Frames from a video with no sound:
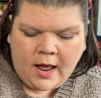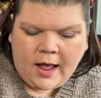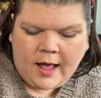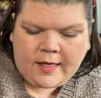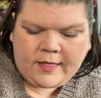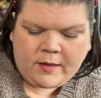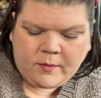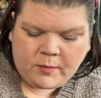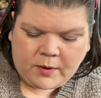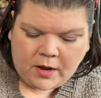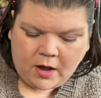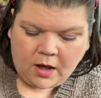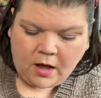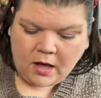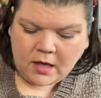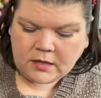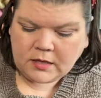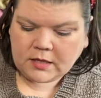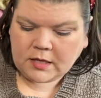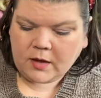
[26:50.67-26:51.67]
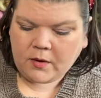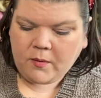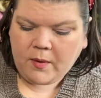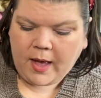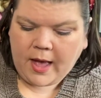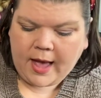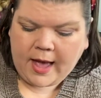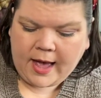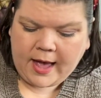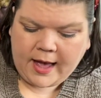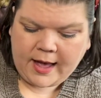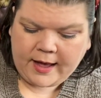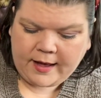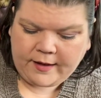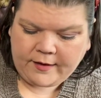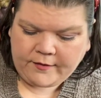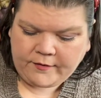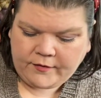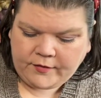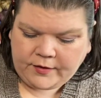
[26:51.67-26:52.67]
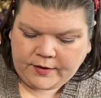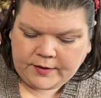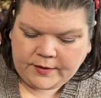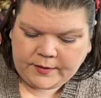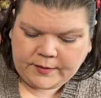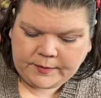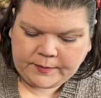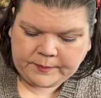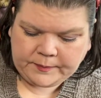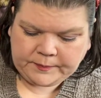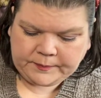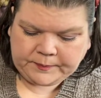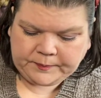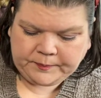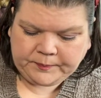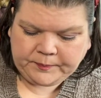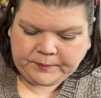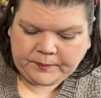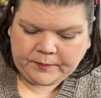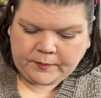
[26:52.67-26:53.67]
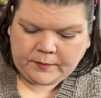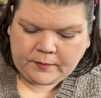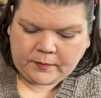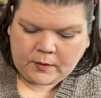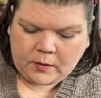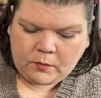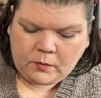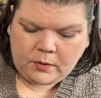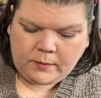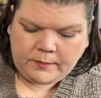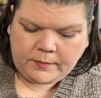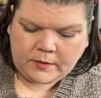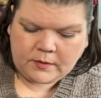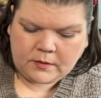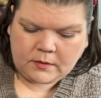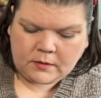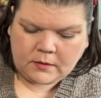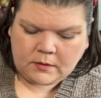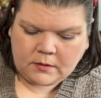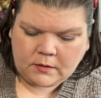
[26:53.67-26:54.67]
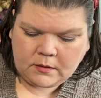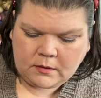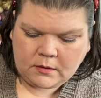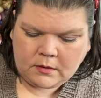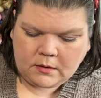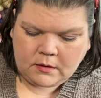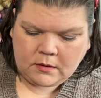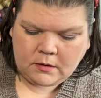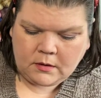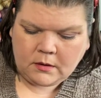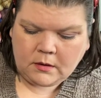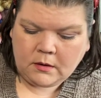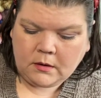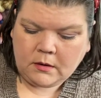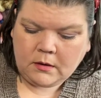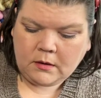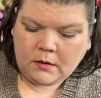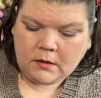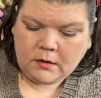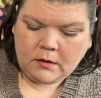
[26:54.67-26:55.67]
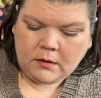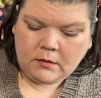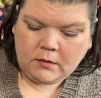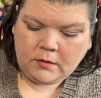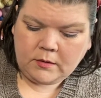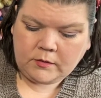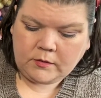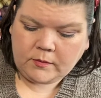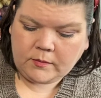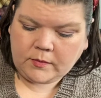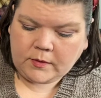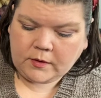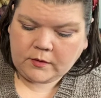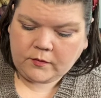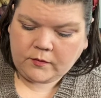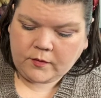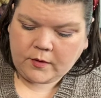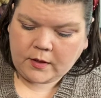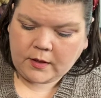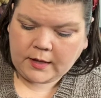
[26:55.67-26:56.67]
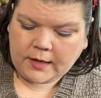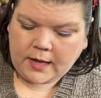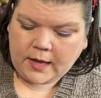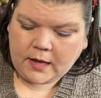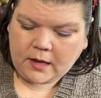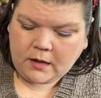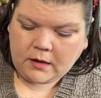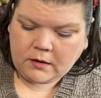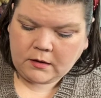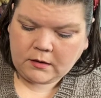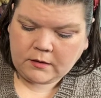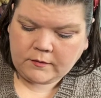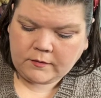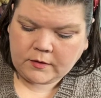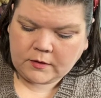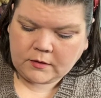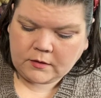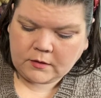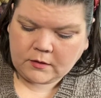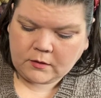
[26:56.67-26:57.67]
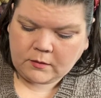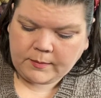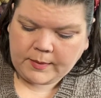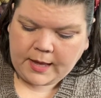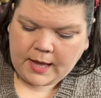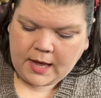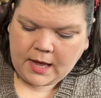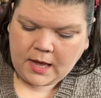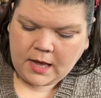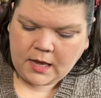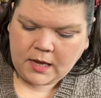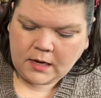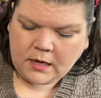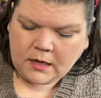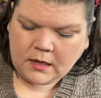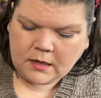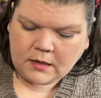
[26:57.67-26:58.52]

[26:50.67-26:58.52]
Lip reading: And then we also have, whoops, there's some things falling out of this little bag.